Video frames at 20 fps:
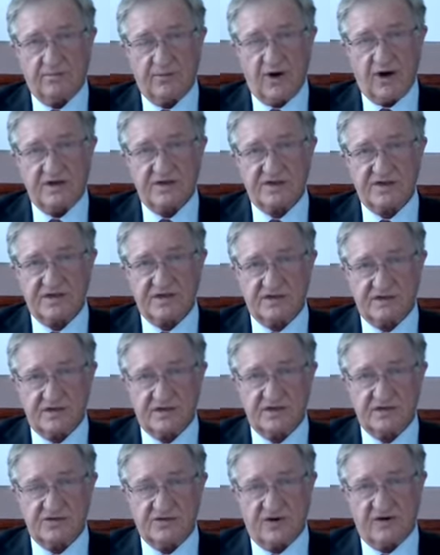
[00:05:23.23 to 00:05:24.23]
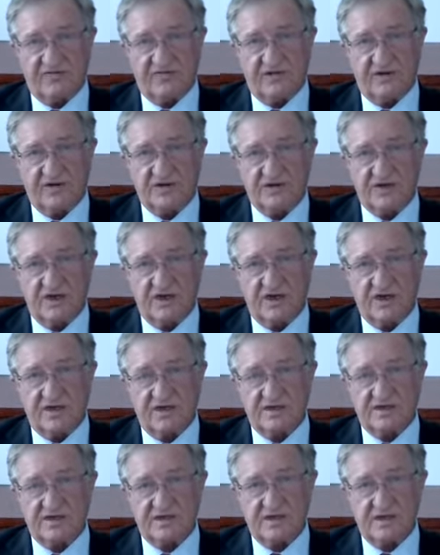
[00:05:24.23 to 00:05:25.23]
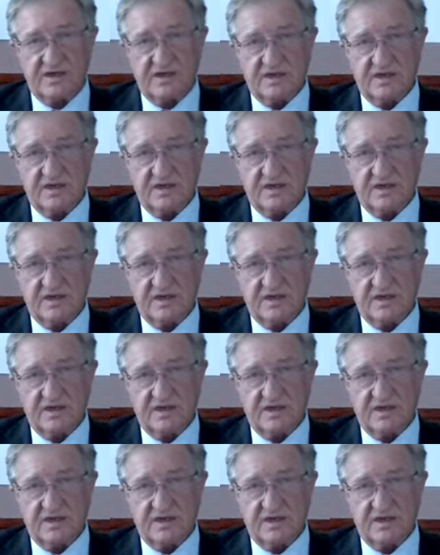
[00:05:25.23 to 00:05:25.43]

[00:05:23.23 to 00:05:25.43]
process these refugees.